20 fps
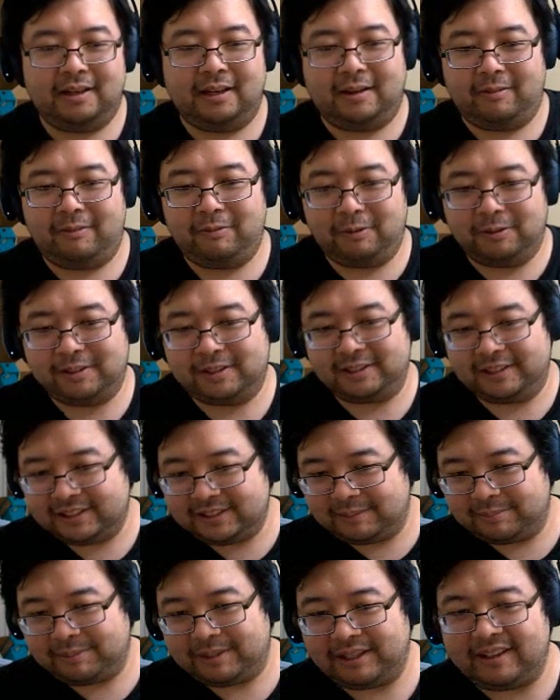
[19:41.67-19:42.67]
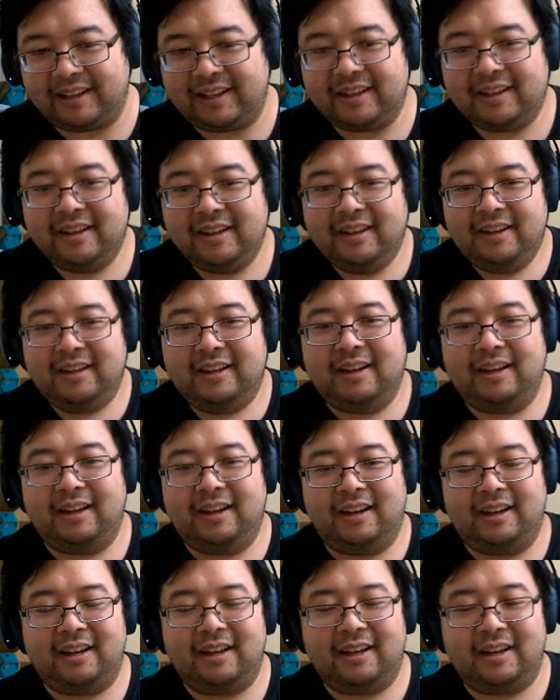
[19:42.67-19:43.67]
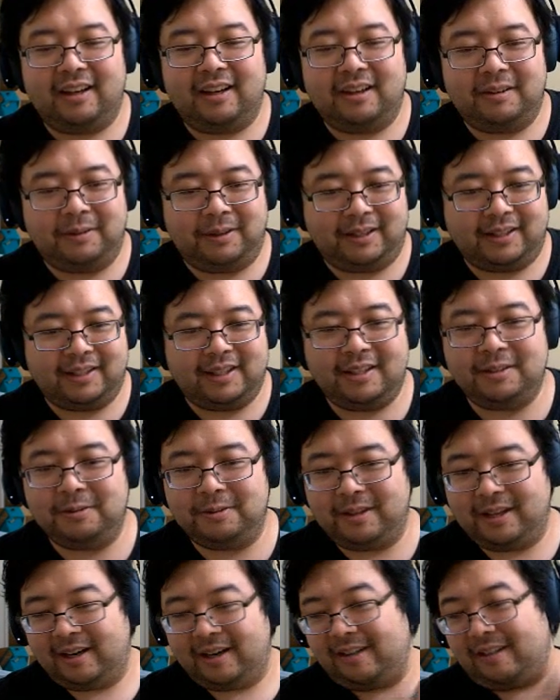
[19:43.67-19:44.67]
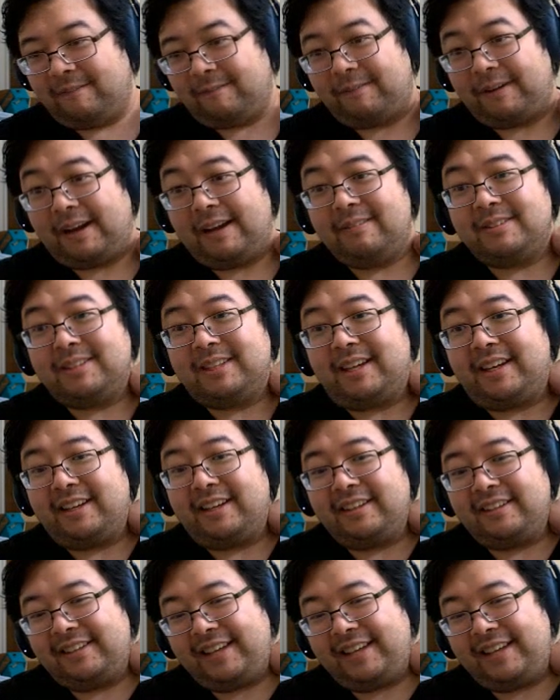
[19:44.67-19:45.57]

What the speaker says: Now, unfortunately, something like Gyu there in the 5 slot.